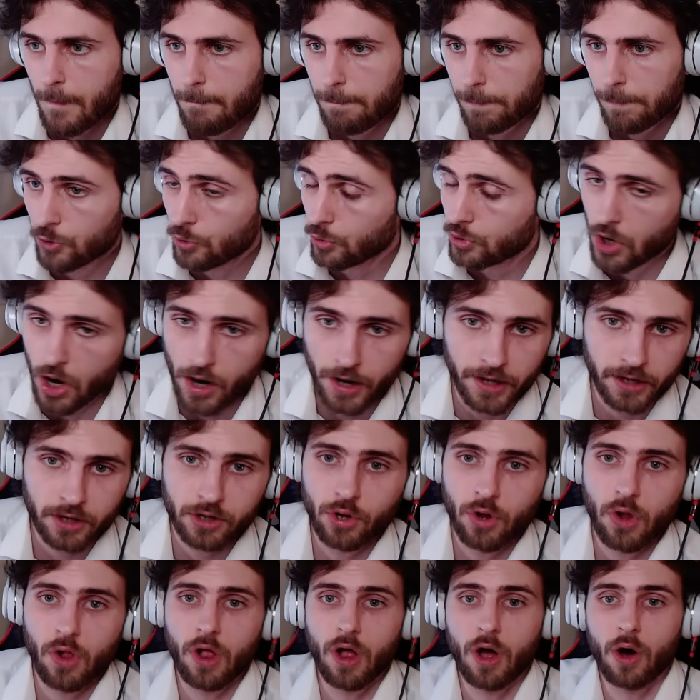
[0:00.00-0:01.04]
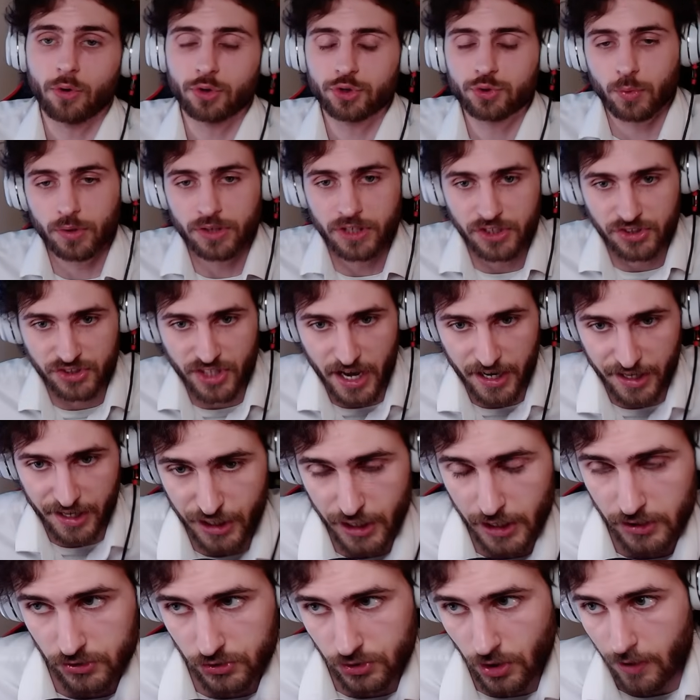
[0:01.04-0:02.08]
You cut it close with this deck
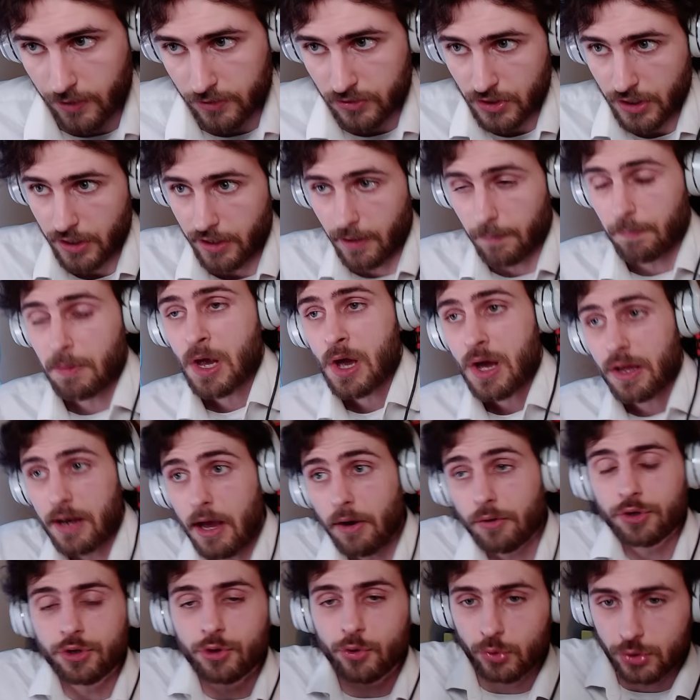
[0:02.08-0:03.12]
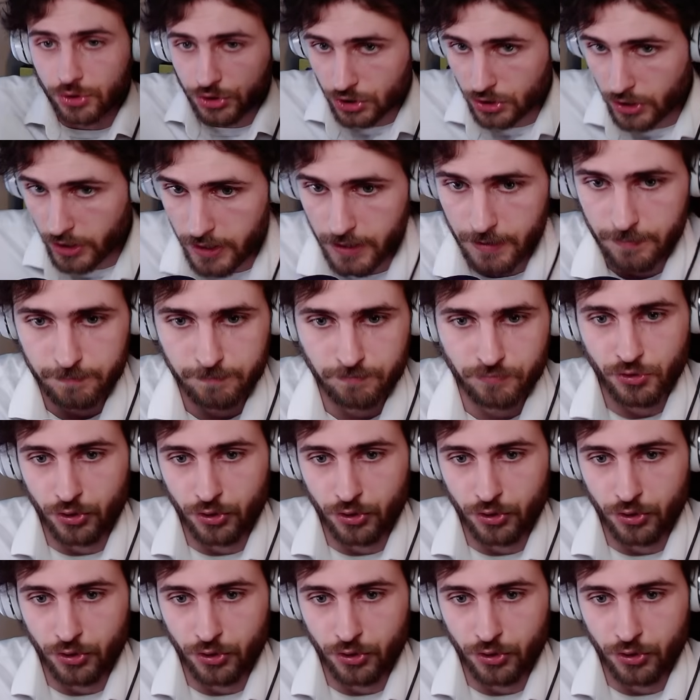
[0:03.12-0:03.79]
against Darktina. Now, usually,